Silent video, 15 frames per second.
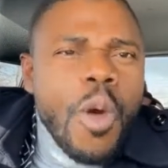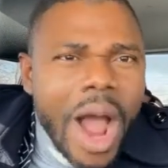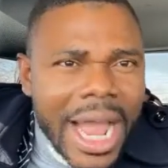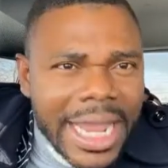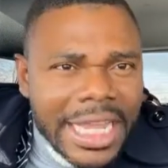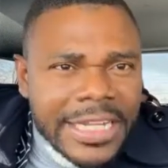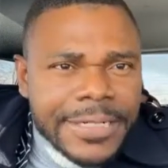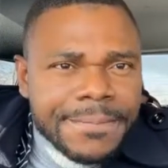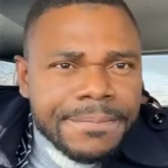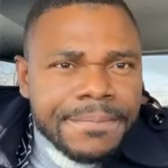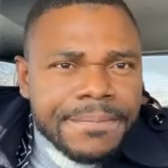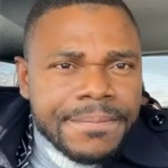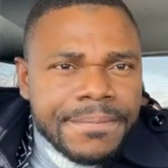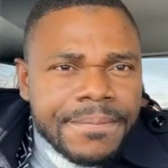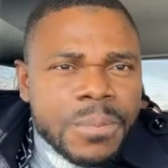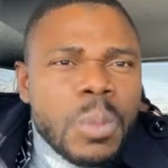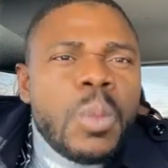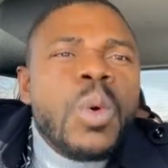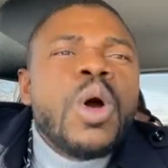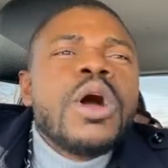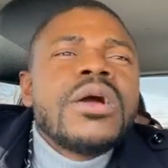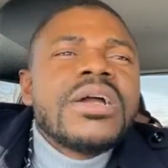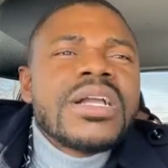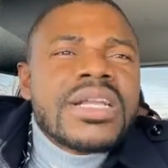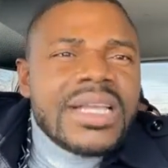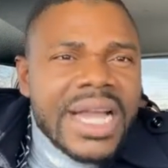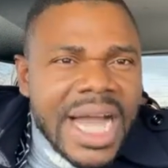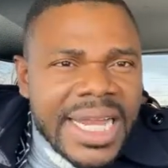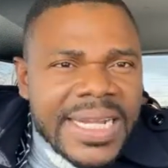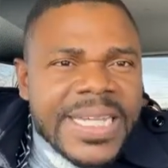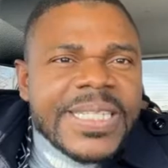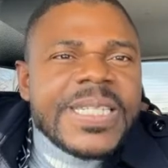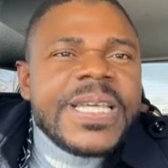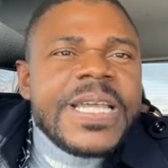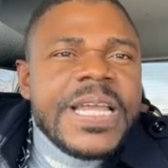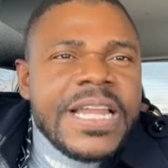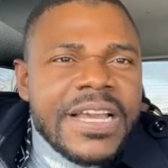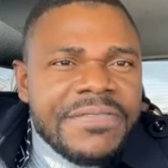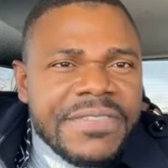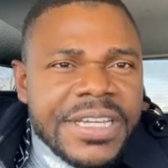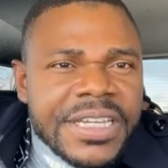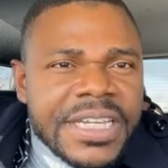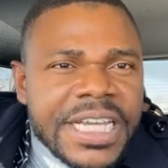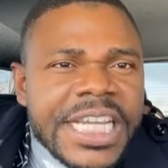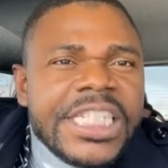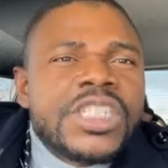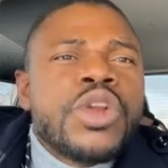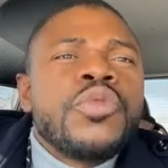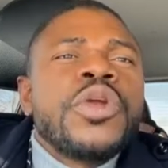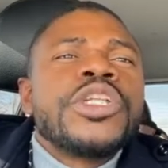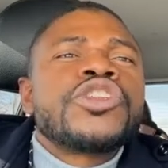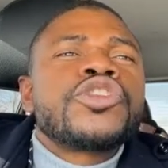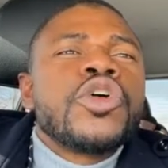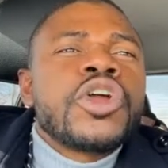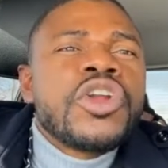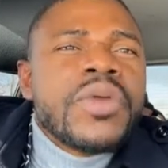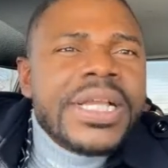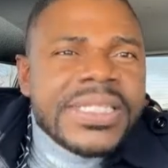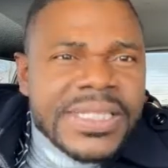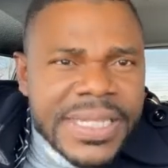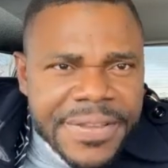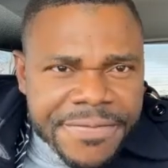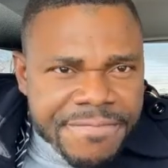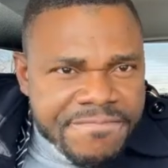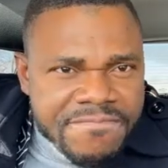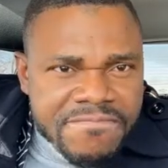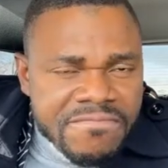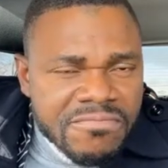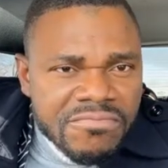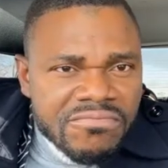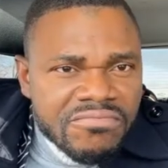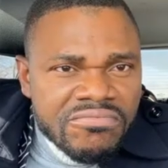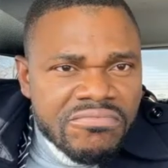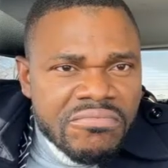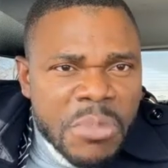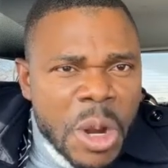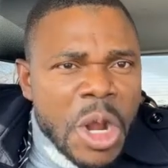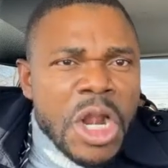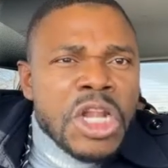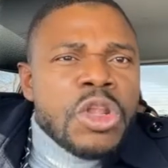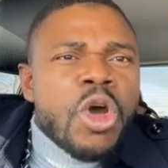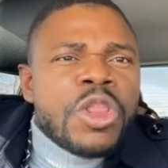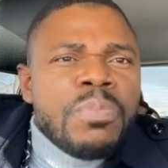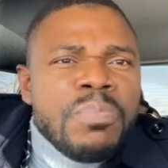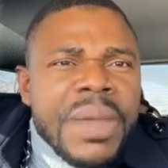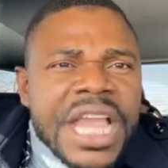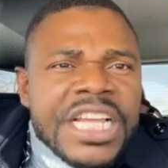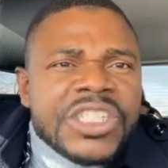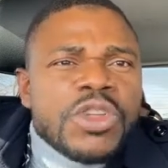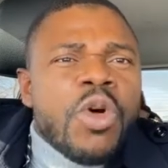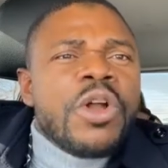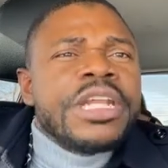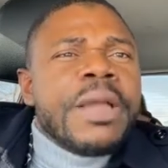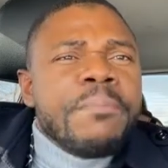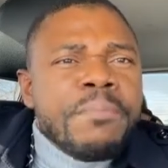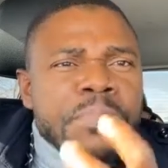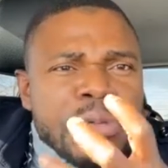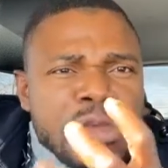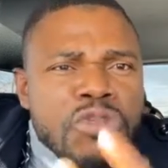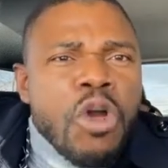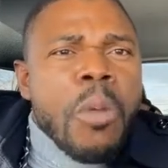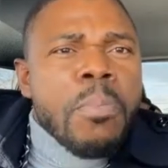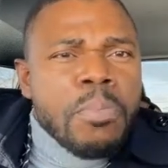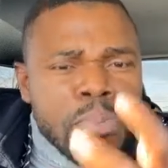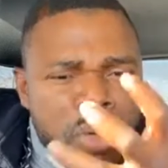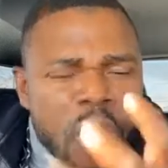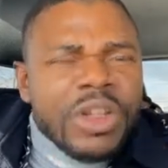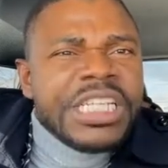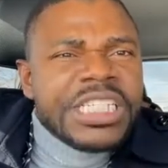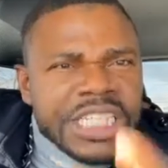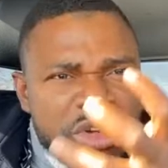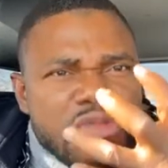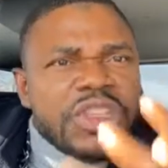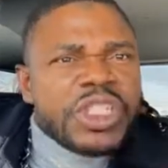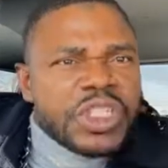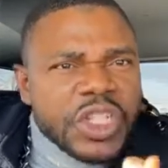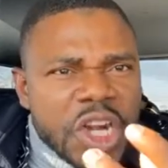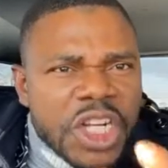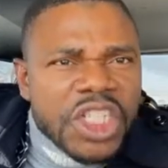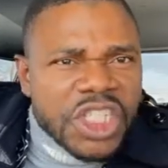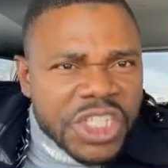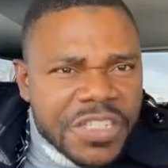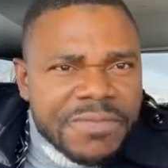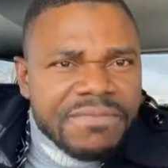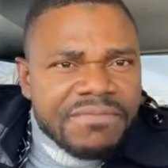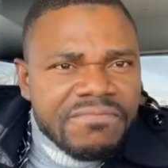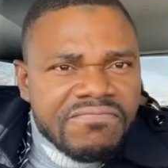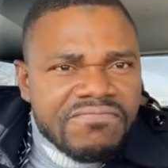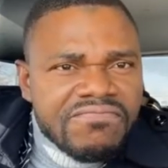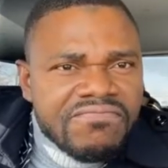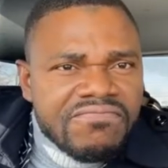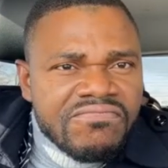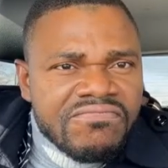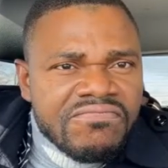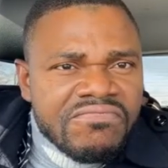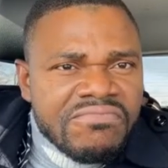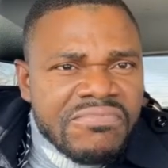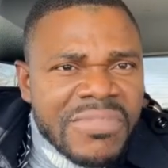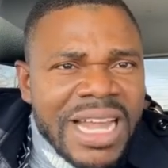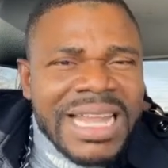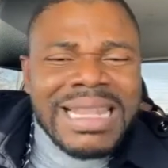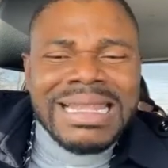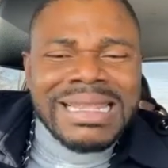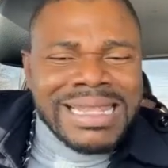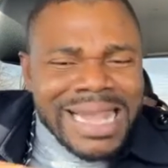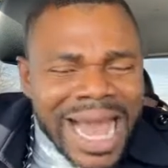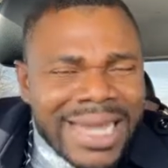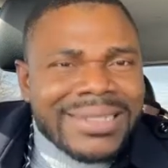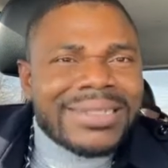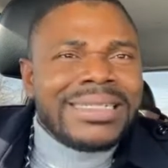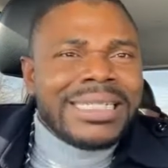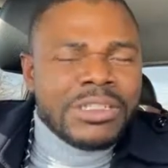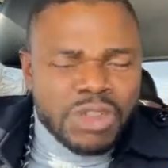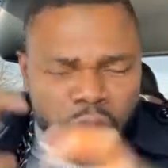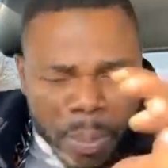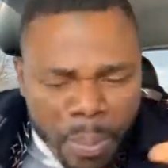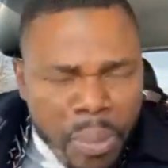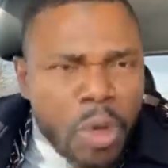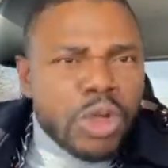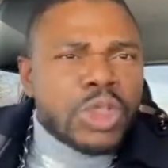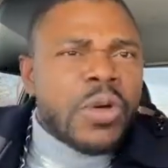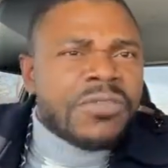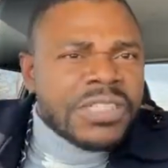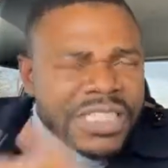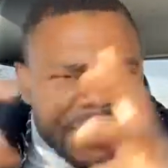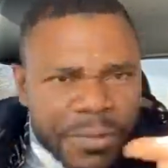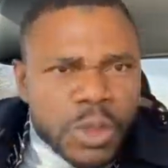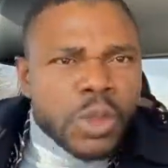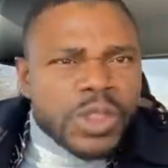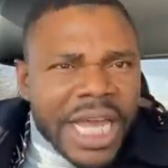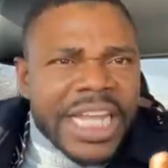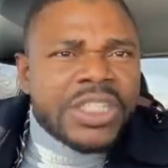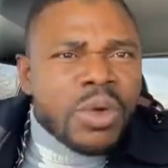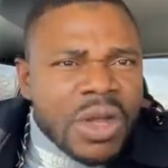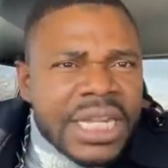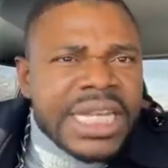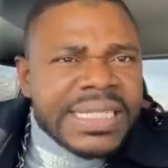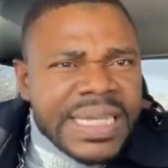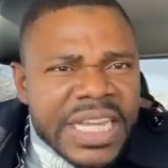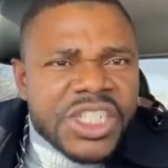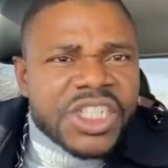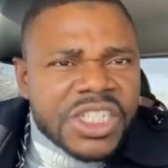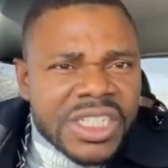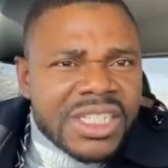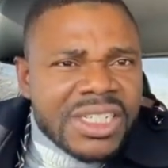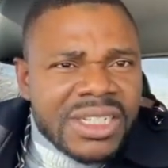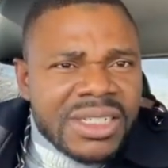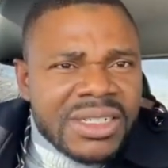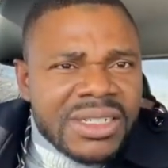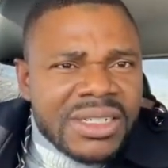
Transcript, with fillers: why Ghana's e-levy is retrogressive, not based on a pure policy research, lacks the support of civil society organizations,